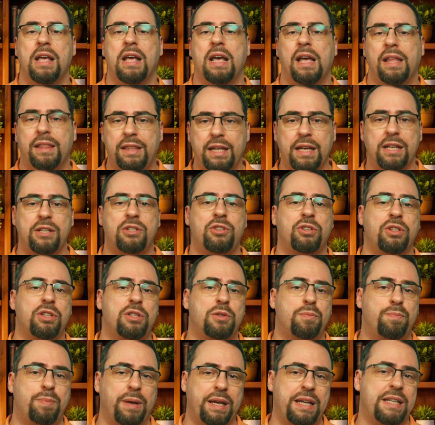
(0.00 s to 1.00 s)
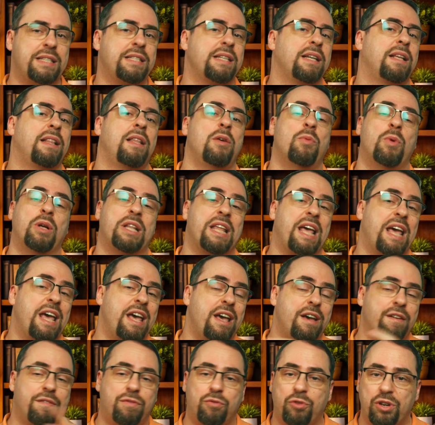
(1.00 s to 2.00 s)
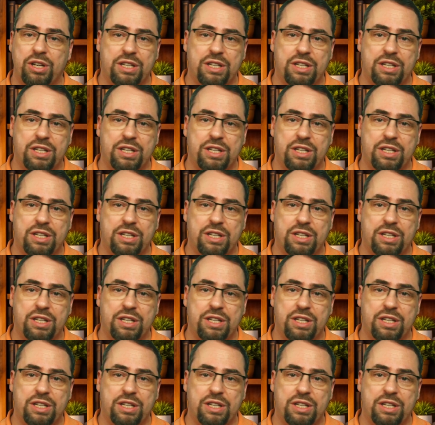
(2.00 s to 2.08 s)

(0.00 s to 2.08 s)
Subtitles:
This is basically what every